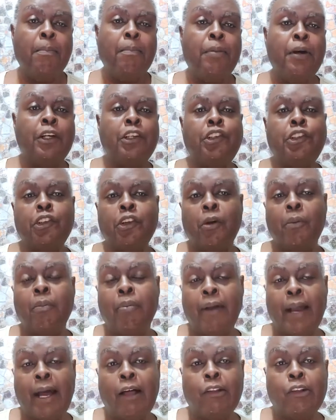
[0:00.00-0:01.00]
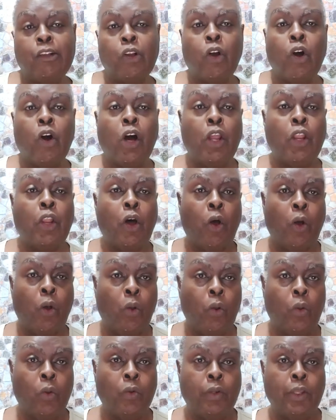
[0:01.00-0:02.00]
puts your browser on
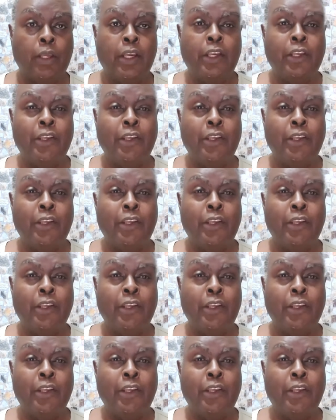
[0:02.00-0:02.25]
hold.